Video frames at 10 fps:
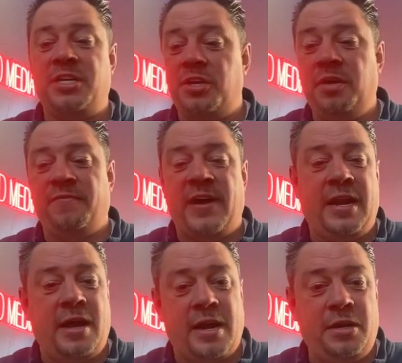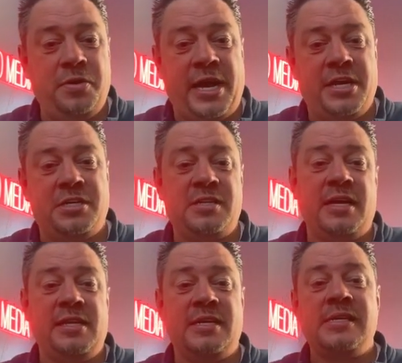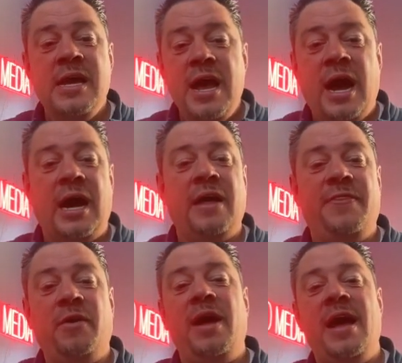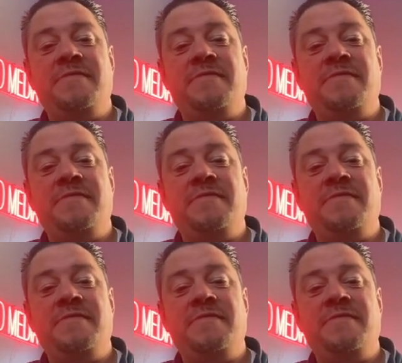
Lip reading: and you can find a lot of locations like this. They'll have